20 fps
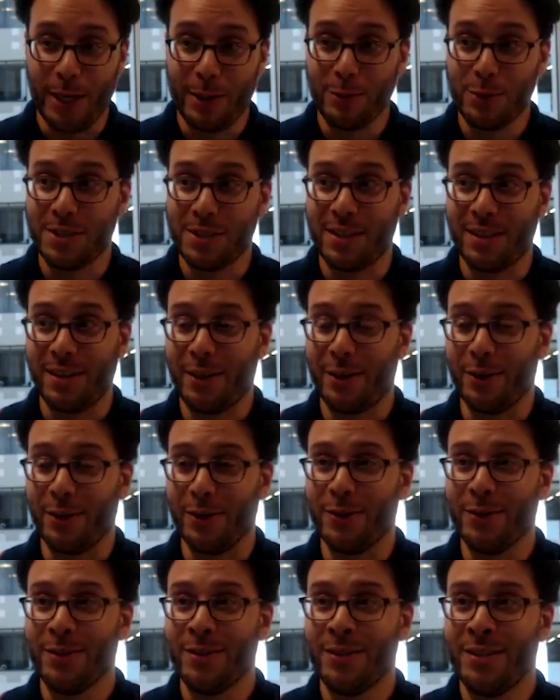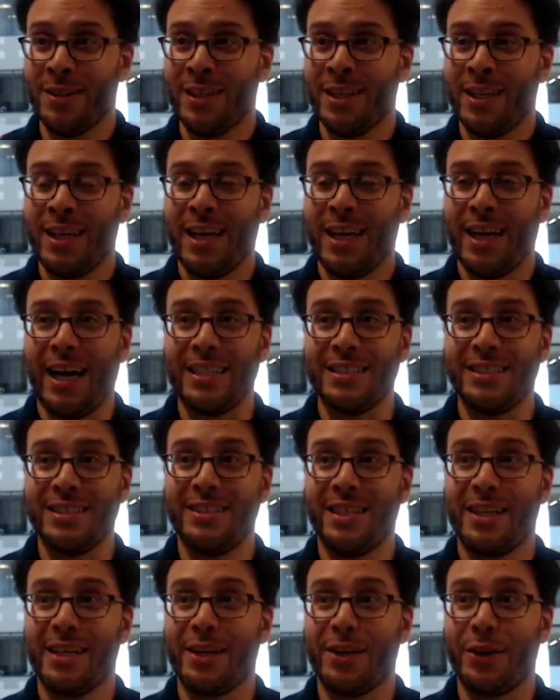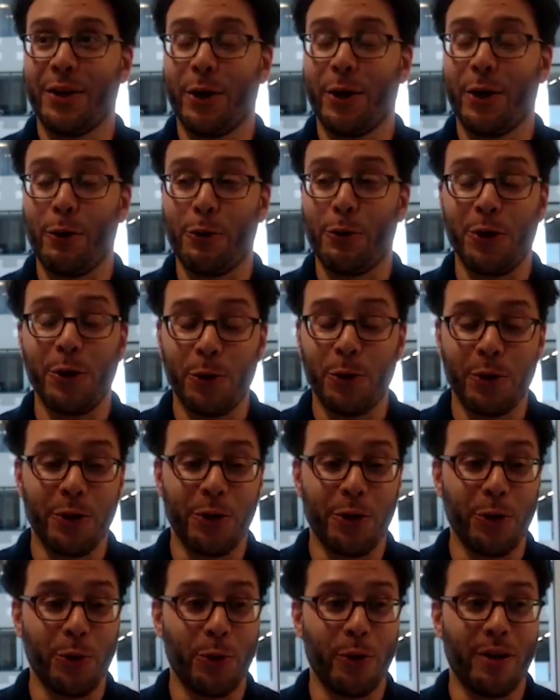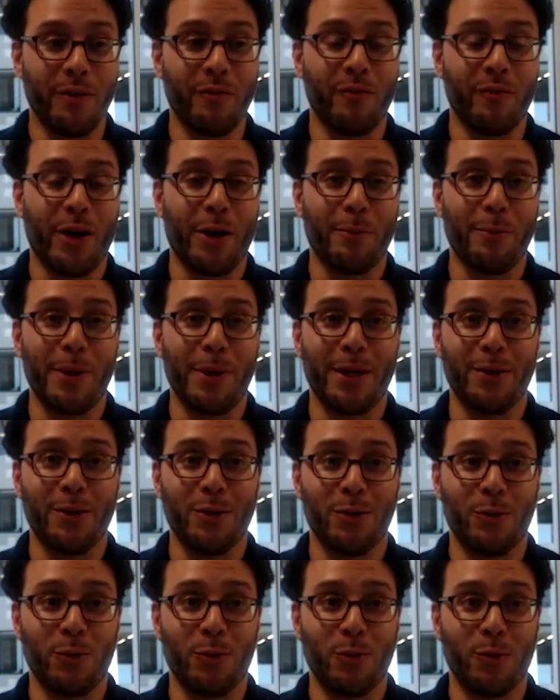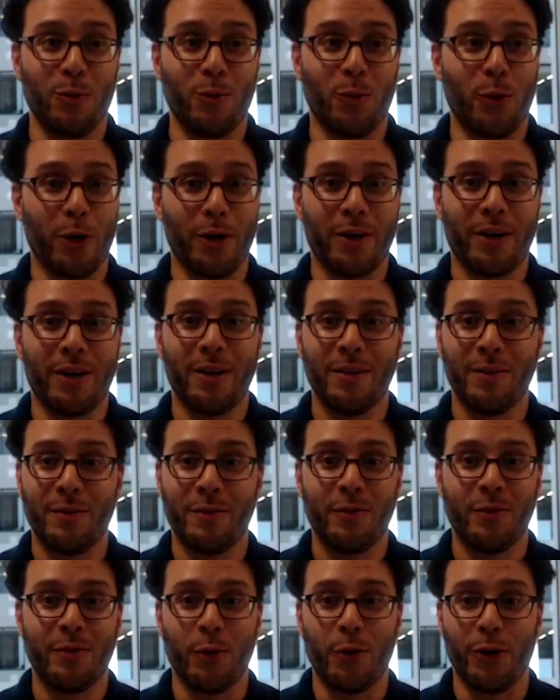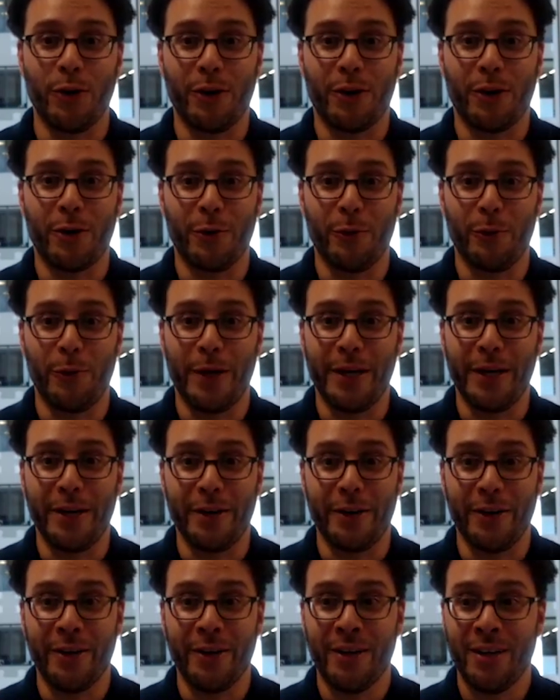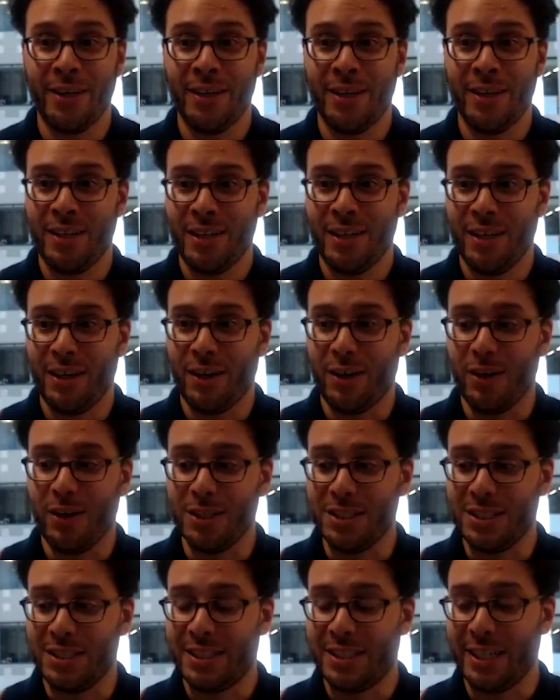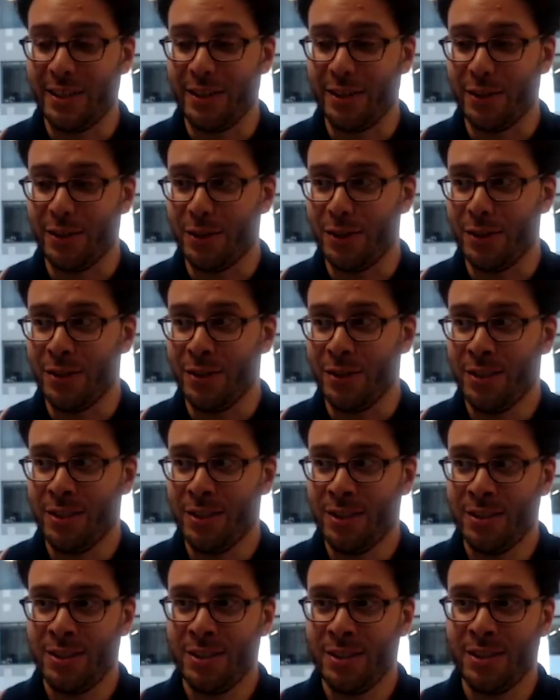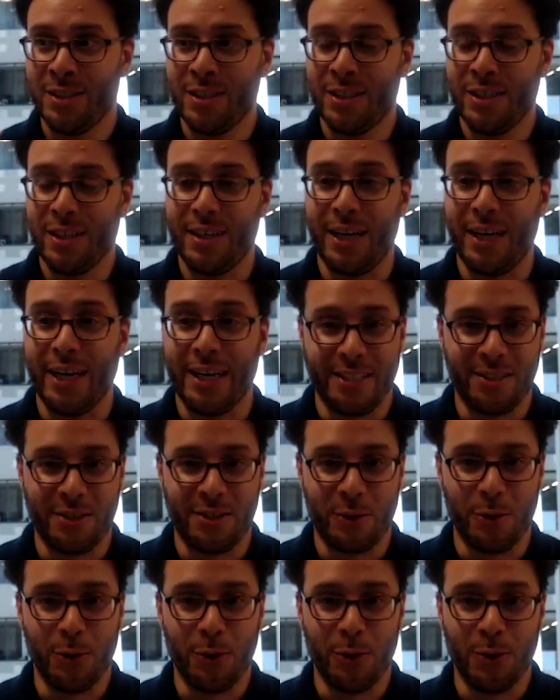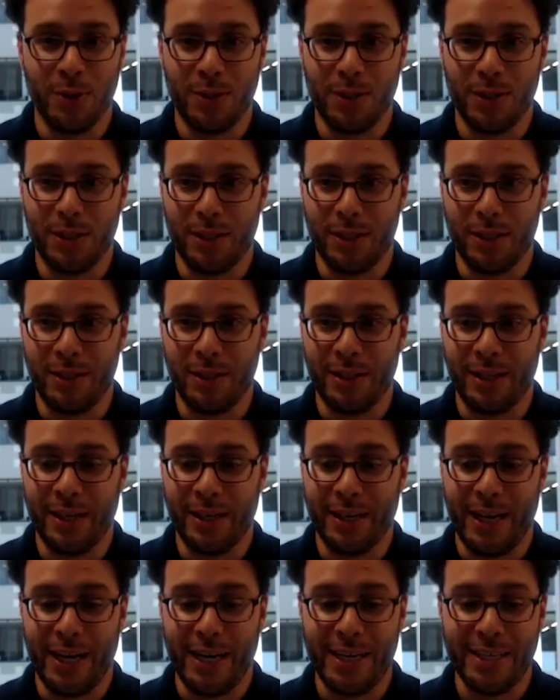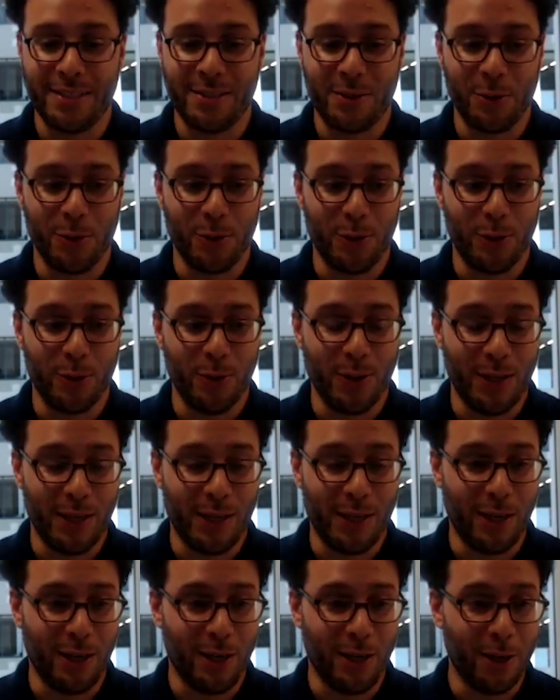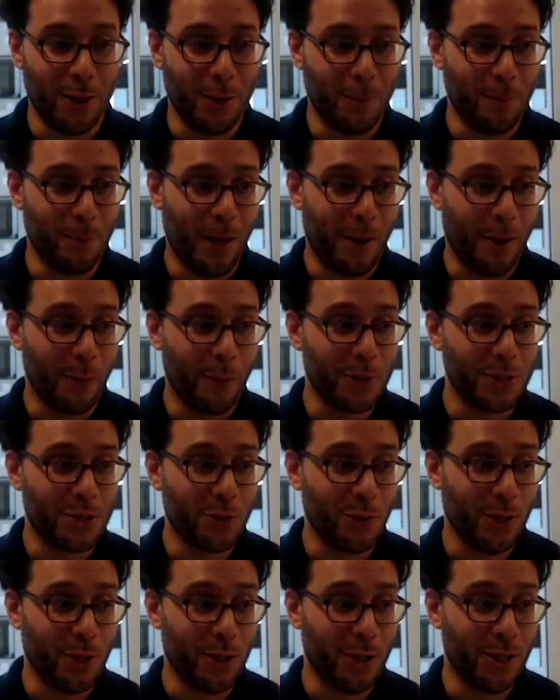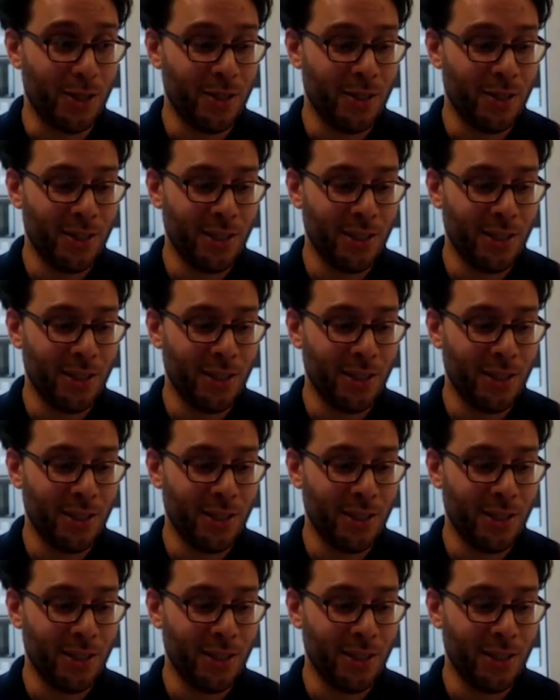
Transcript: I was little, I didn't know you could do environmental work for a career until high school. In high school, I went to a